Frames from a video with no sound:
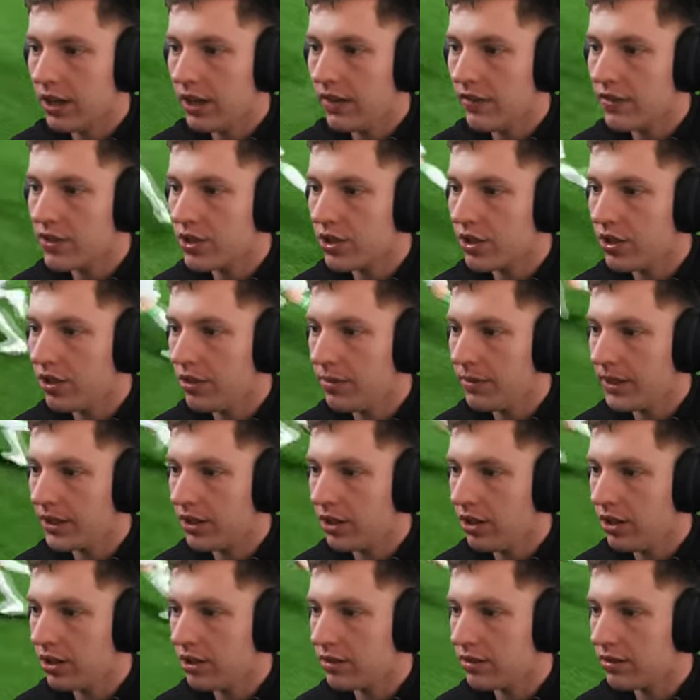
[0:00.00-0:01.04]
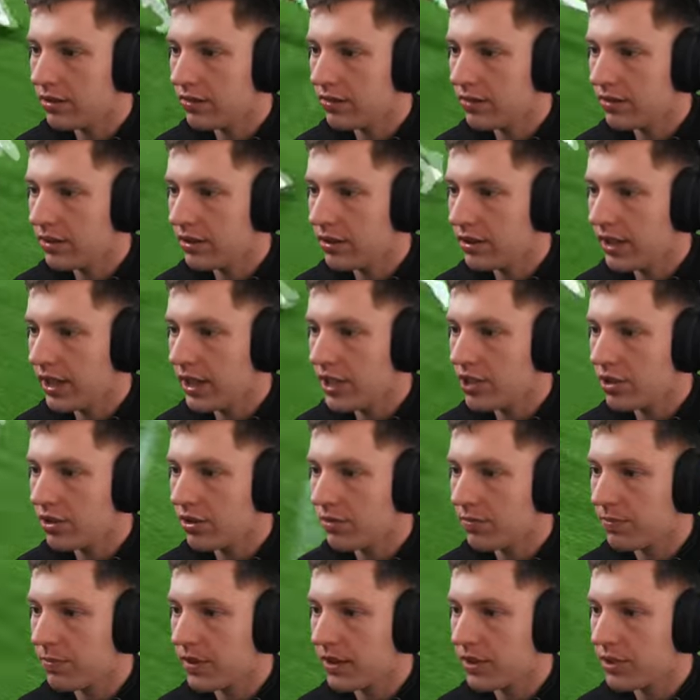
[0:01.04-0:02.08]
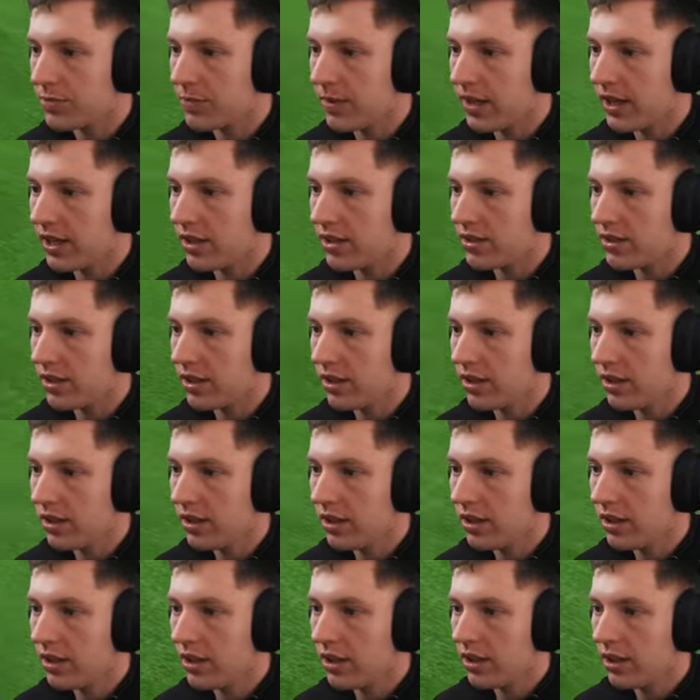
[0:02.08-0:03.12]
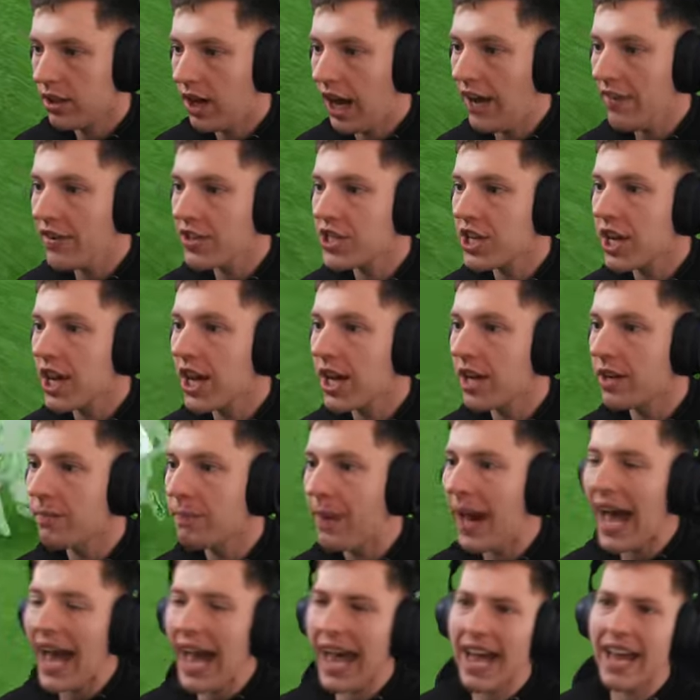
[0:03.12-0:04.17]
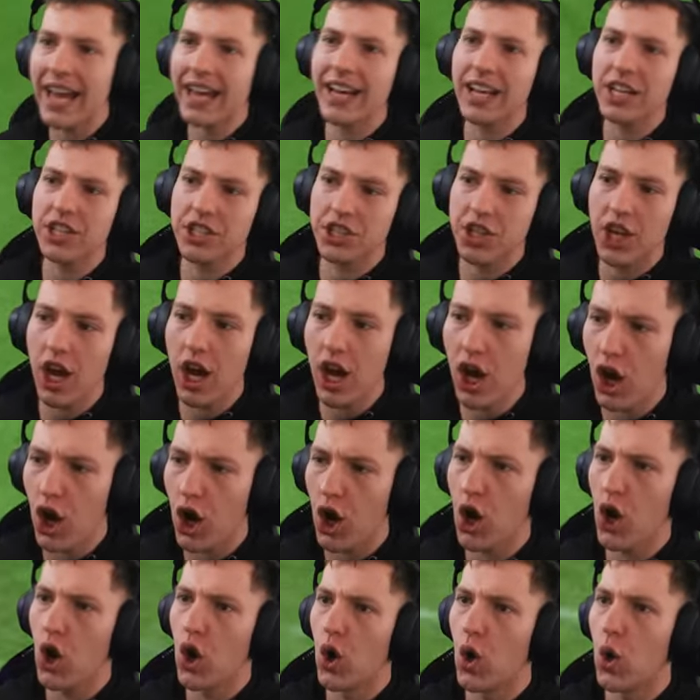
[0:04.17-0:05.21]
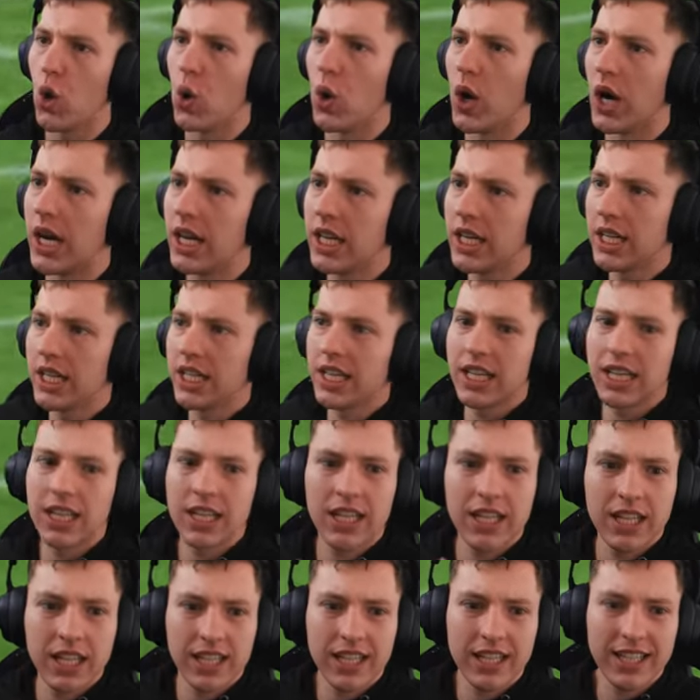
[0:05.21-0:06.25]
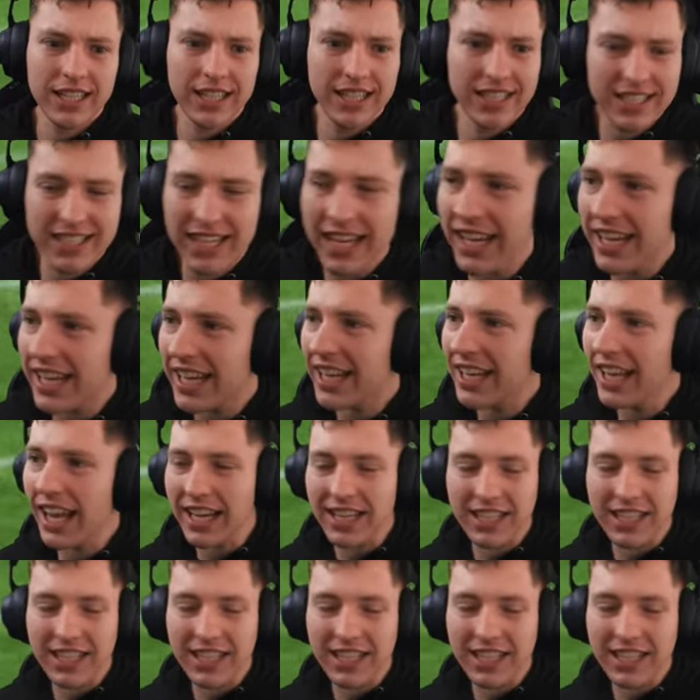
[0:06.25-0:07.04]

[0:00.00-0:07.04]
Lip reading: Iversen, oh my god. That's a good bit of space there. Iversen, bang, it's two! See,